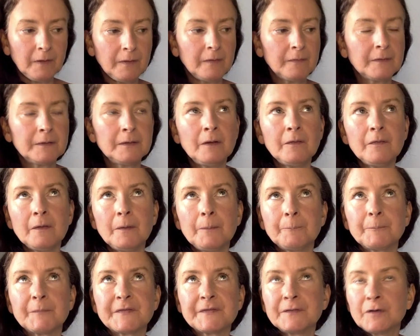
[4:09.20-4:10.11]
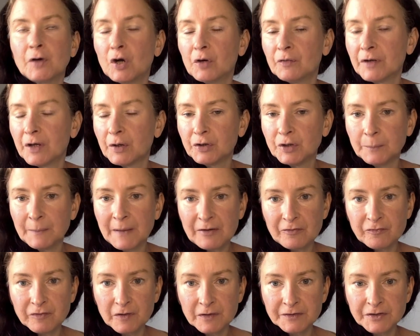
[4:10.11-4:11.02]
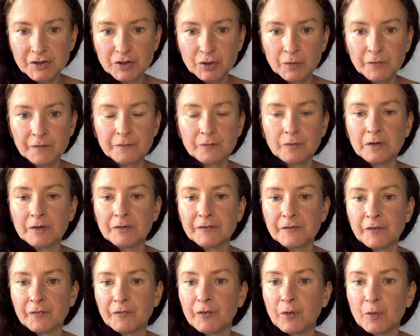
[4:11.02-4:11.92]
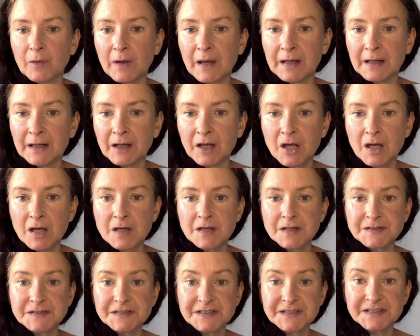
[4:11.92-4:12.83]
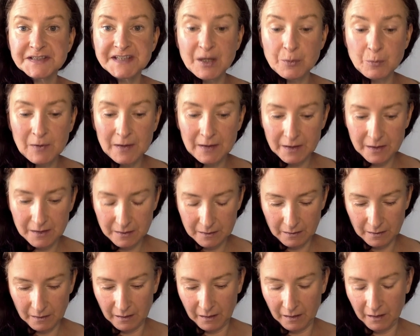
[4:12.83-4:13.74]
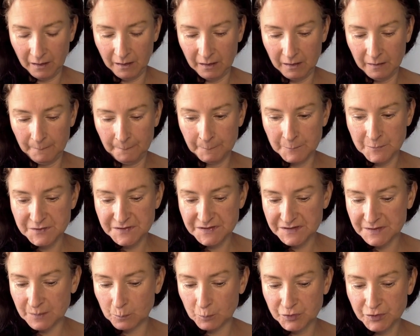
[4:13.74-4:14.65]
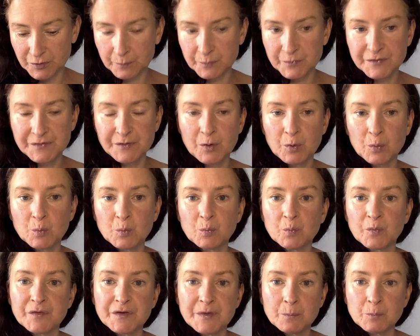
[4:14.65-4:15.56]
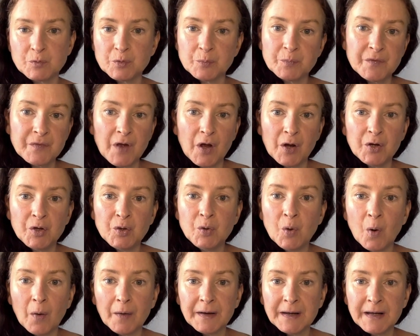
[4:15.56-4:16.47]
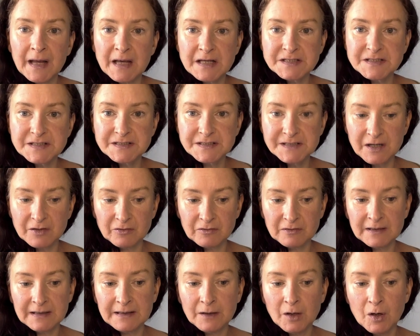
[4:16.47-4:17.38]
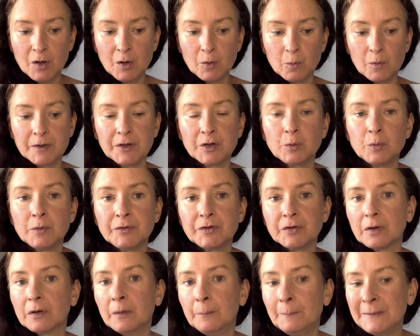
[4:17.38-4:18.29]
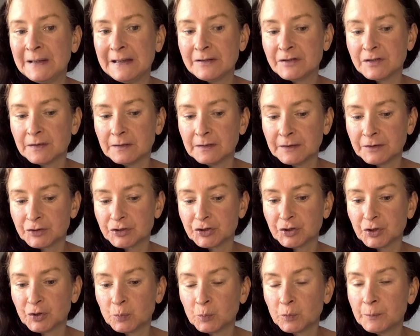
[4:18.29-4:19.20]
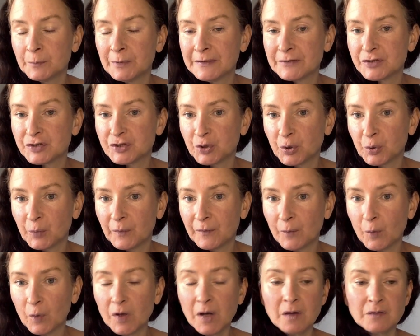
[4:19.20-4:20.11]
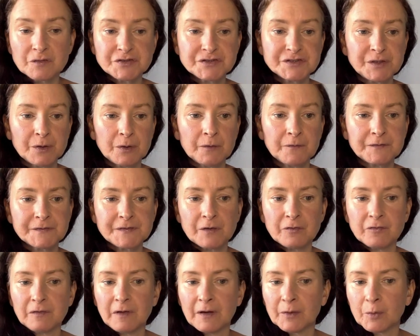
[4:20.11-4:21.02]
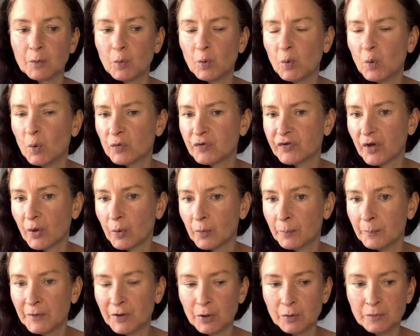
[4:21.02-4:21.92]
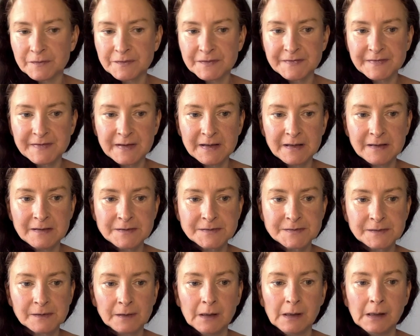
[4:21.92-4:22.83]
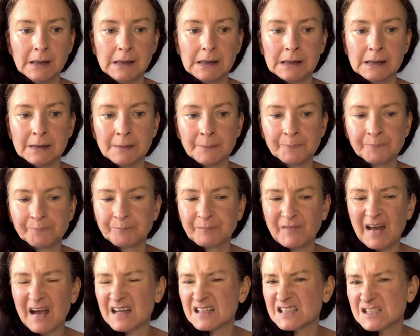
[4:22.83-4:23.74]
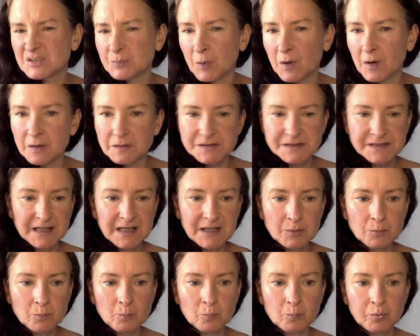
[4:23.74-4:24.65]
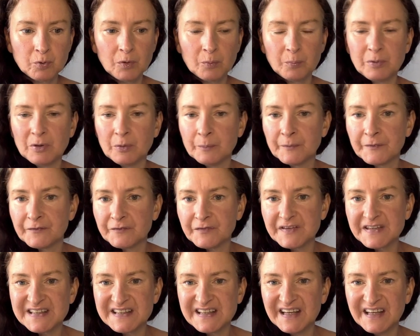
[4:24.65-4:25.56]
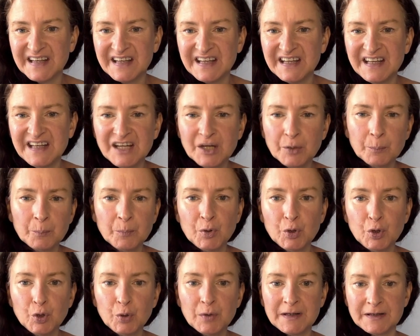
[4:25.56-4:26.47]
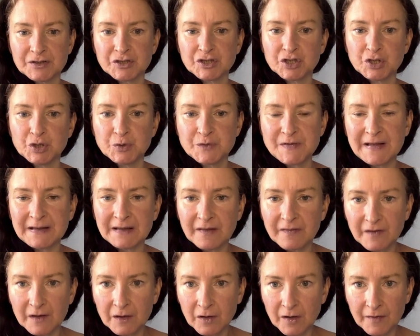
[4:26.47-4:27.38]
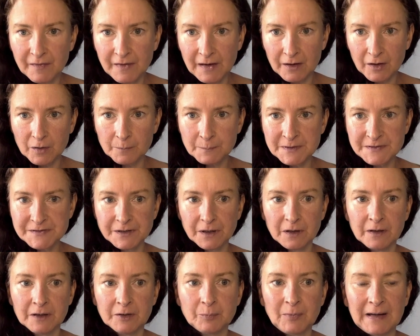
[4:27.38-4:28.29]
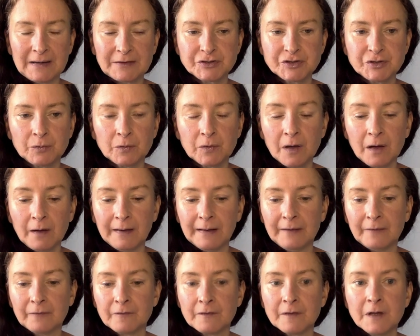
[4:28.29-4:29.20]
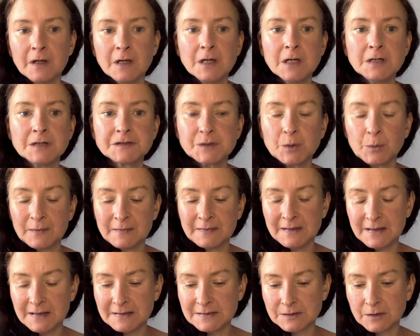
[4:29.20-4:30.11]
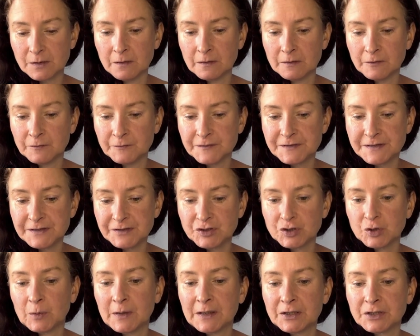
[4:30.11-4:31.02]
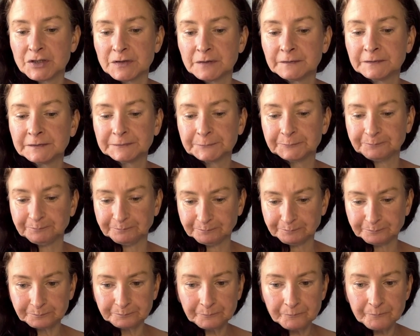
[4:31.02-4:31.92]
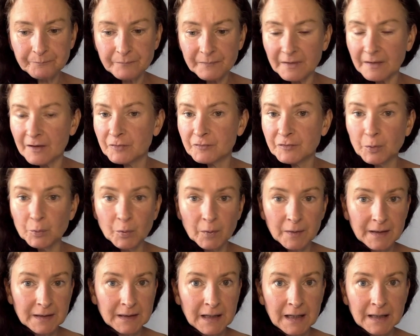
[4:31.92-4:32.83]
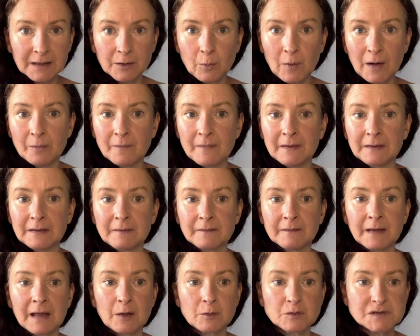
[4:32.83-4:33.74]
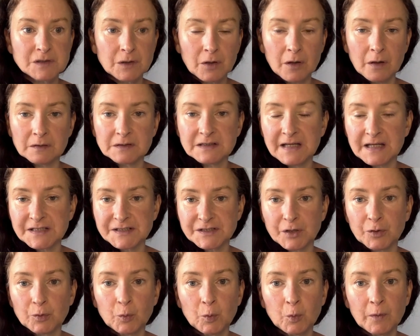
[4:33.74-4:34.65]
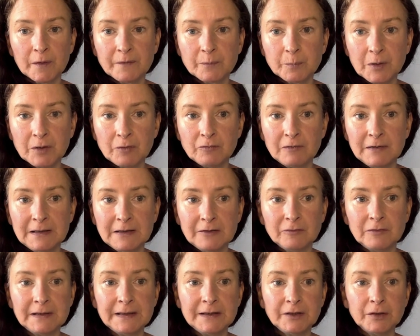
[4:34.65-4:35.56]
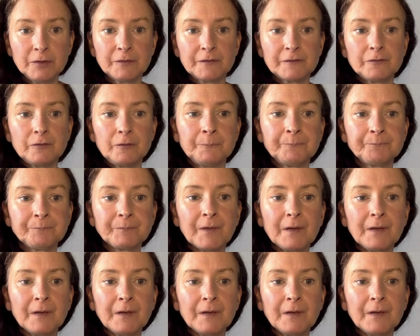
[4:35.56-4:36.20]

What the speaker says: The other scenario you may find it useful is if you're getting systemic symptoms, so symptoms that are not necessarily what you would immediately assume would be to do with your gut. So stuff like autoimmune disease, asthma, skin problems, fatigue, mood issues, anything like that can be tied back to your gut health. So in these kind of situations, if you're not getting anywhere with anything else, a gut test can always be really useful.